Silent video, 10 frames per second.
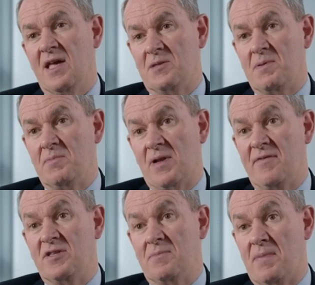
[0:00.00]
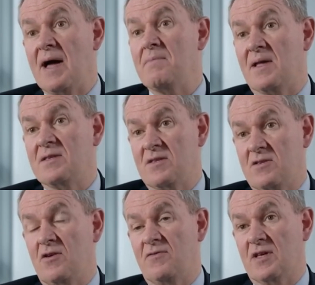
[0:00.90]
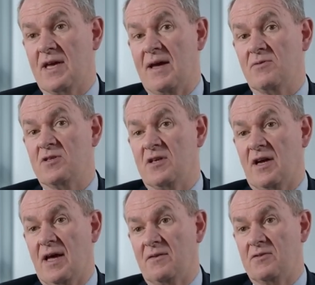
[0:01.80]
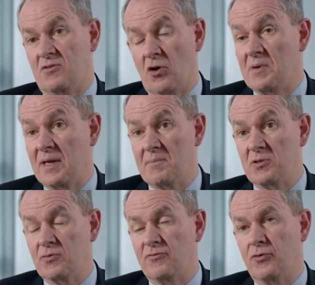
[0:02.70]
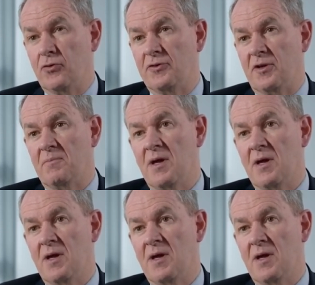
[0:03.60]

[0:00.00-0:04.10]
is people having to buy medicines over the counter and not being able to afford them.